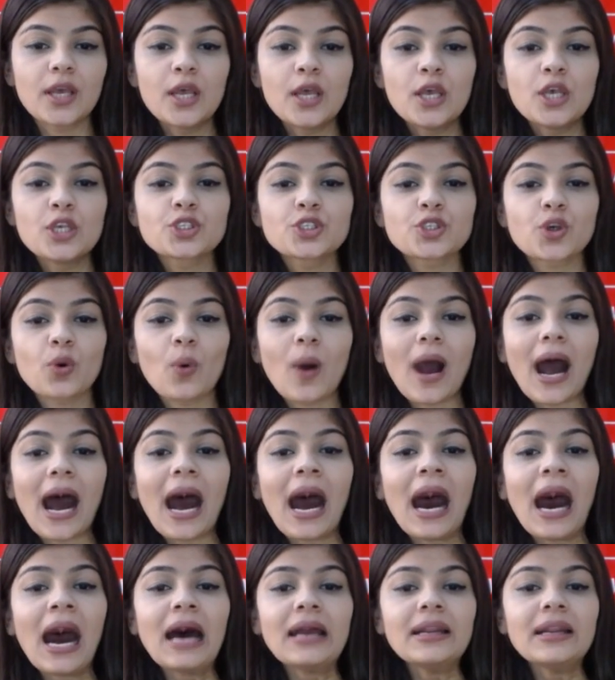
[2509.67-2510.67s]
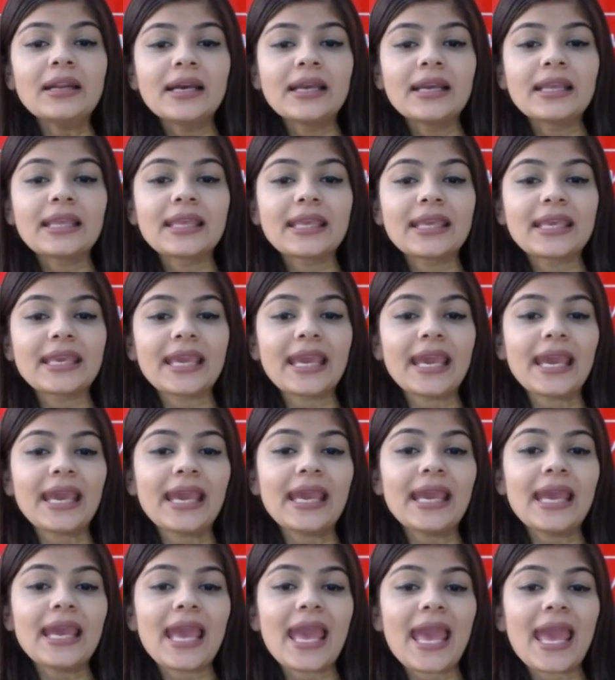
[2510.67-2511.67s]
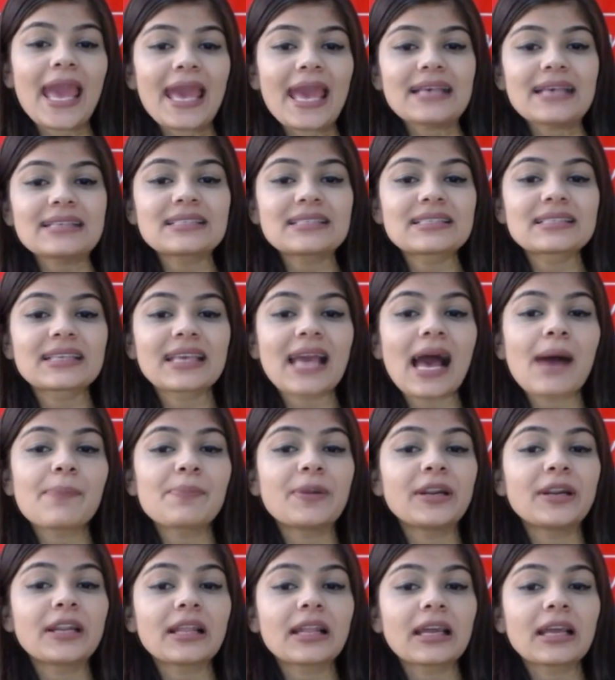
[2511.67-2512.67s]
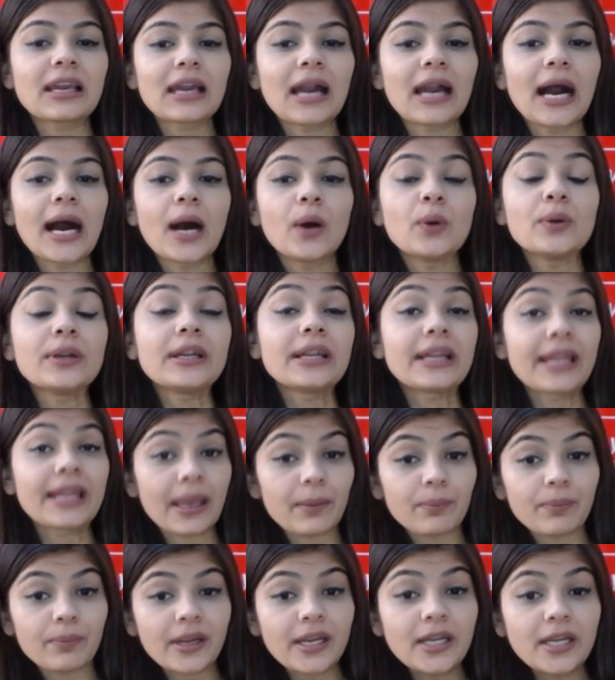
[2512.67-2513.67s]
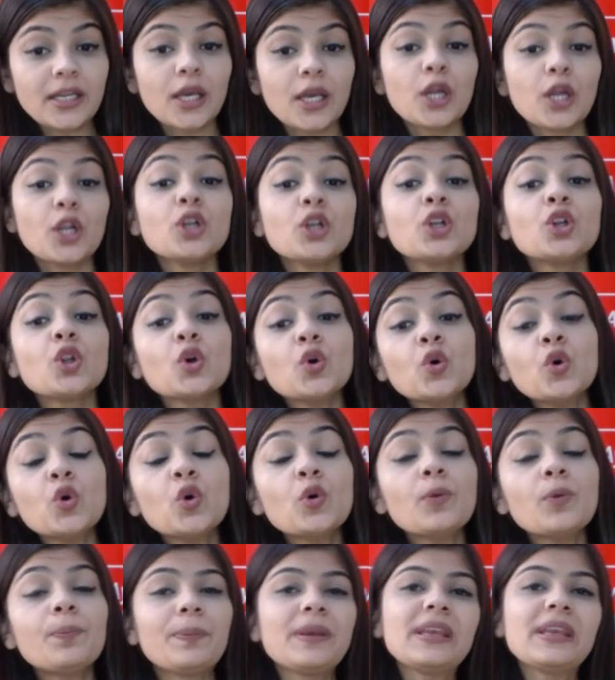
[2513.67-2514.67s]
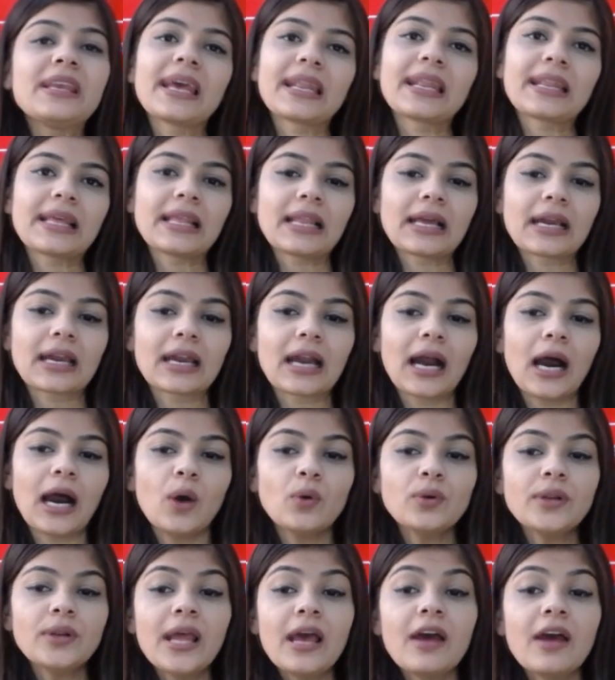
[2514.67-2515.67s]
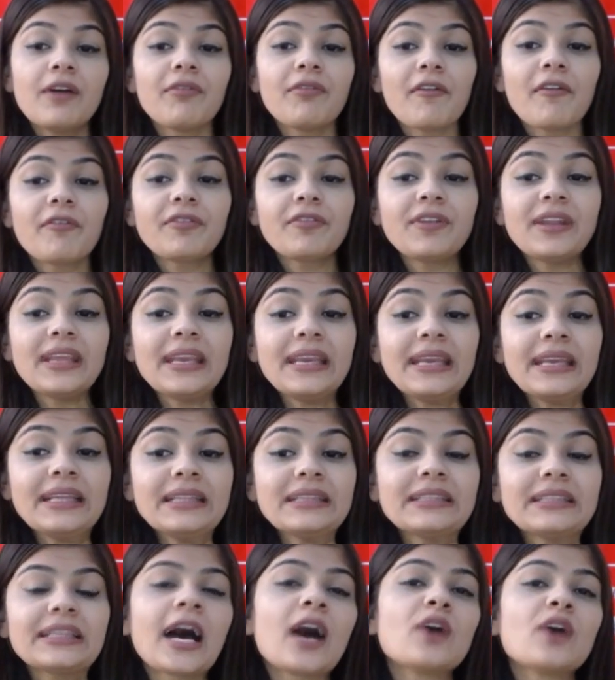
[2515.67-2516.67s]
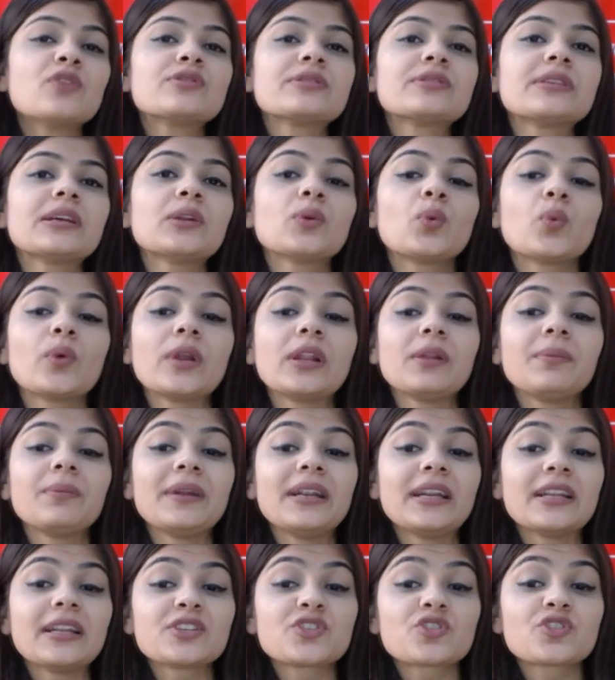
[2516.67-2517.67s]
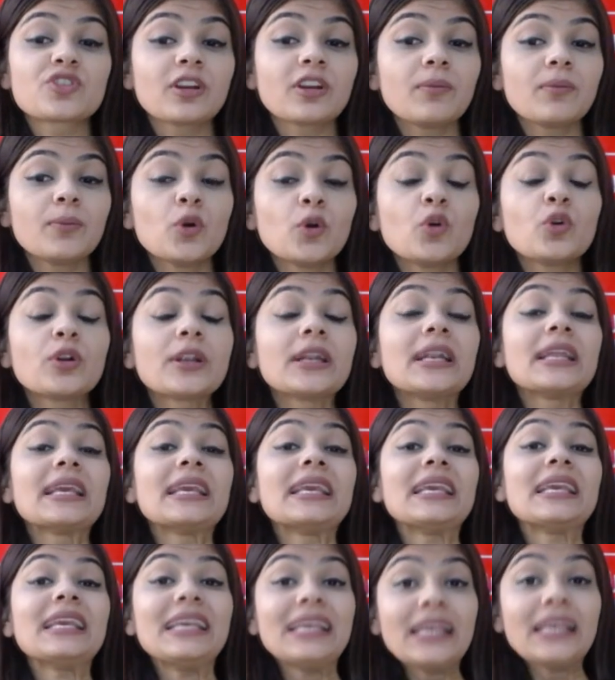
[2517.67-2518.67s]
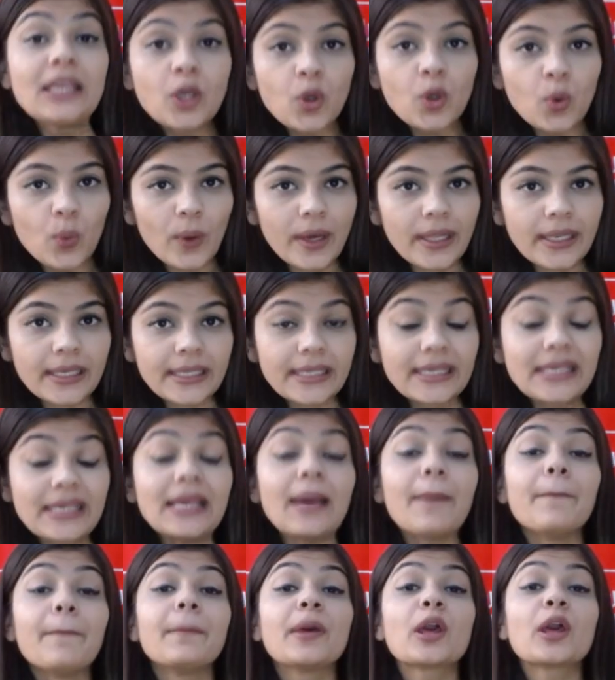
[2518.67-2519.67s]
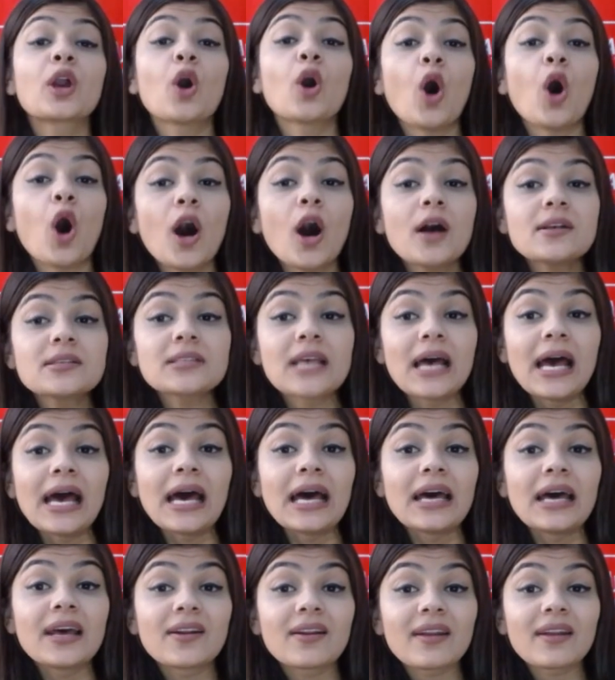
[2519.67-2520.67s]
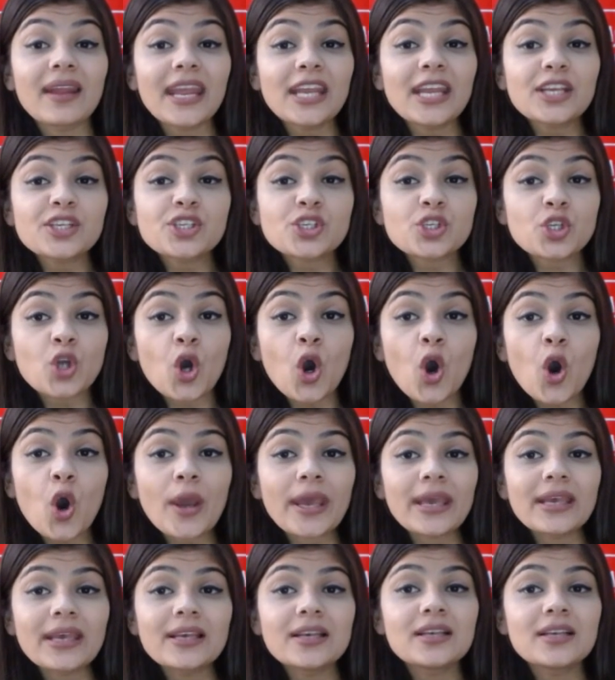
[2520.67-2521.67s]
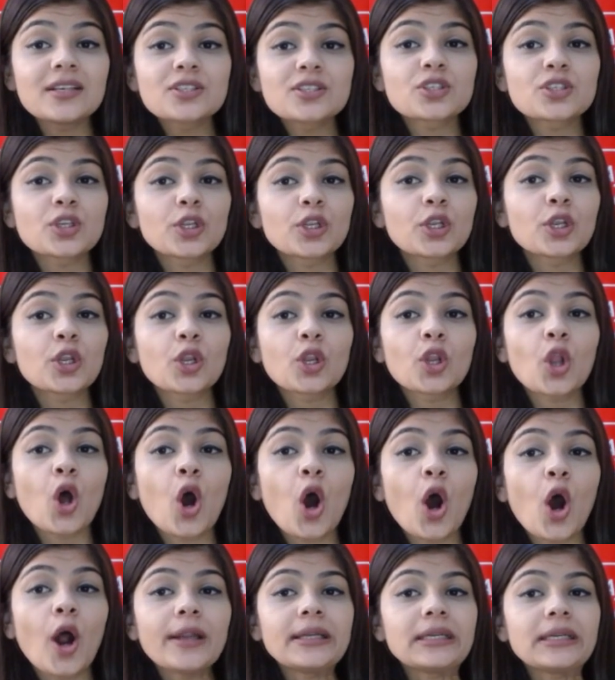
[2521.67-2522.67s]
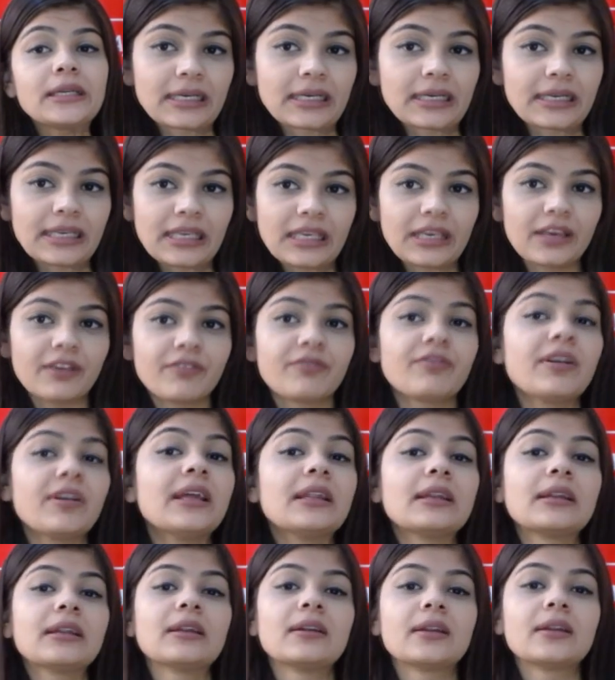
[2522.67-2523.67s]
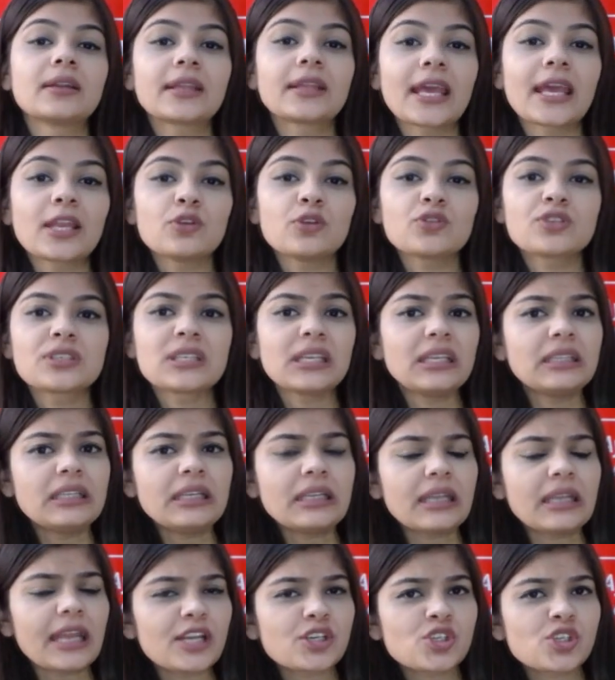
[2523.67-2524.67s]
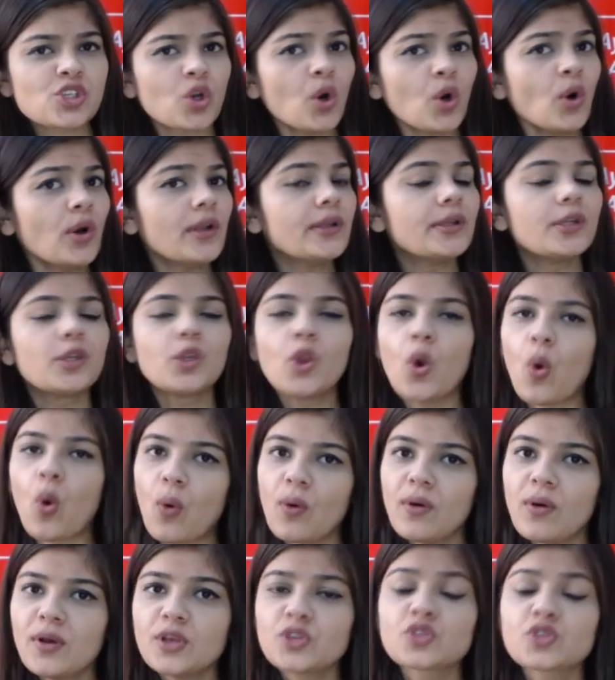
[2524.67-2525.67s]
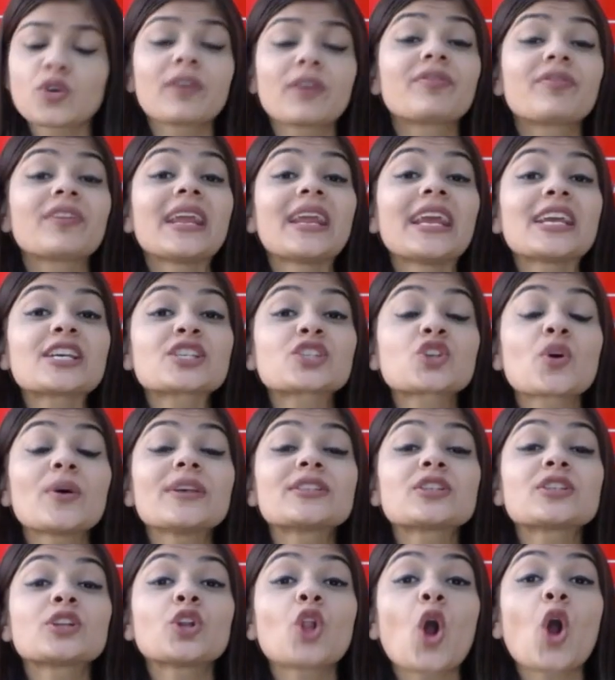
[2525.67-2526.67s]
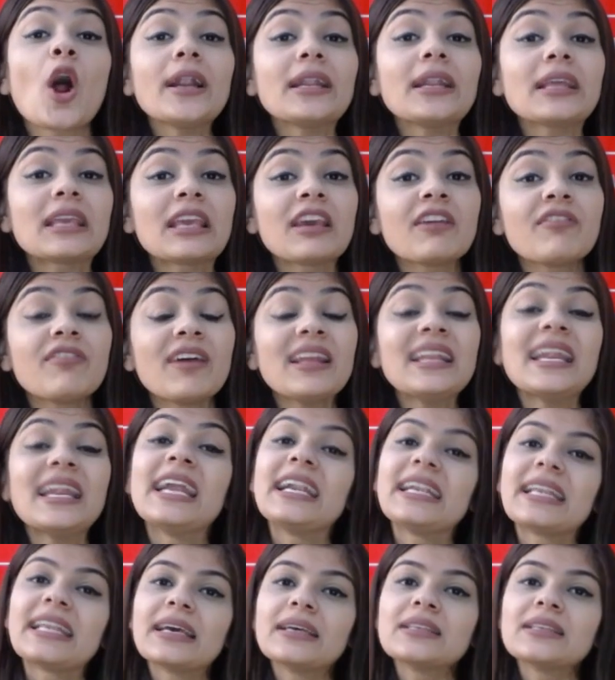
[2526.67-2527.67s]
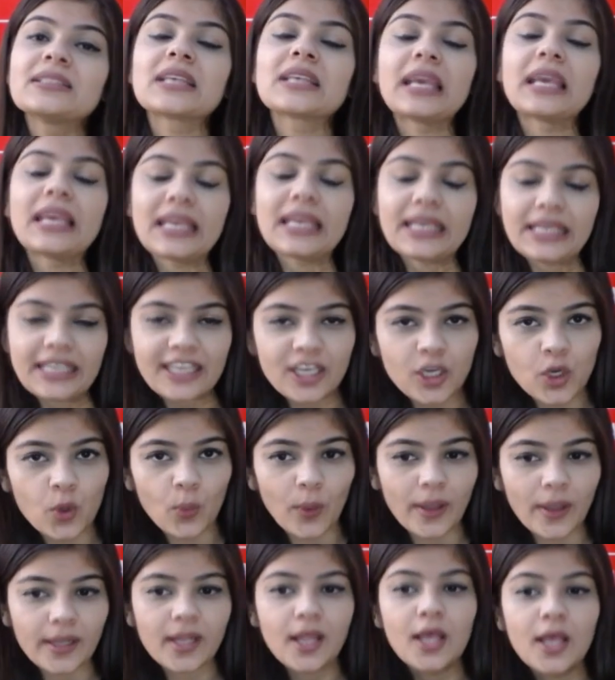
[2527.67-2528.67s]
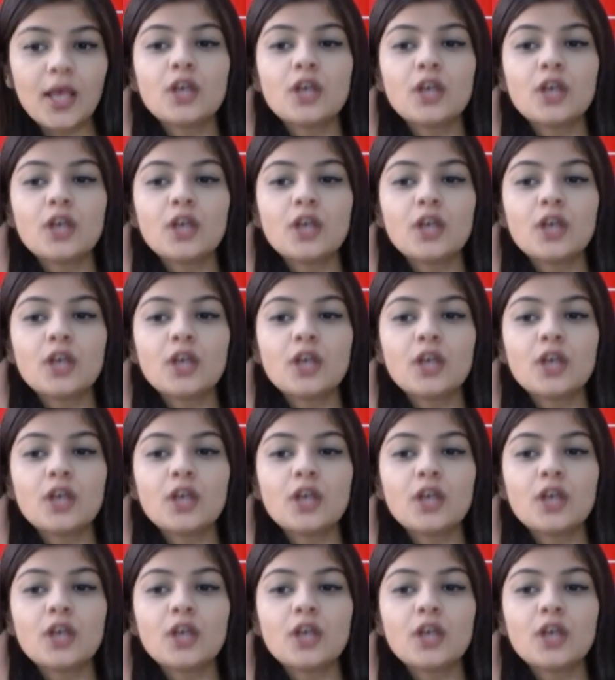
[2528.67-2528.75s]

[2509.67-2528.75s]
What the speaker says: So RKS capital account debit to P&L account, 15,000 will be distributed equally because ratio is not given. Can you see the ratio? No. So if ratio is not given, it is equal.